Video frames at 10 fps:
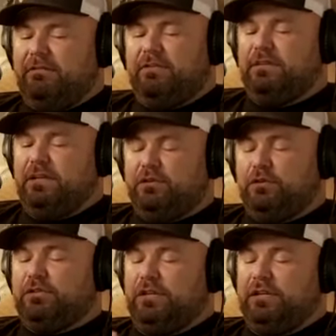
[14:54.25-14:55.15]
15,
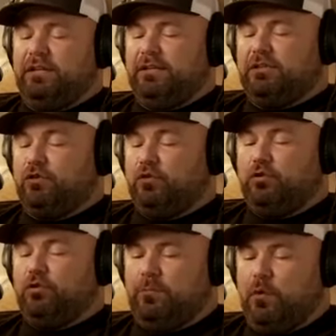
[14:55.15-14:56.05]
13, and it's girl,
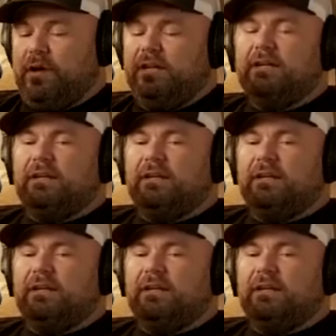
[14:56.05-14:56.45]
girl, boy.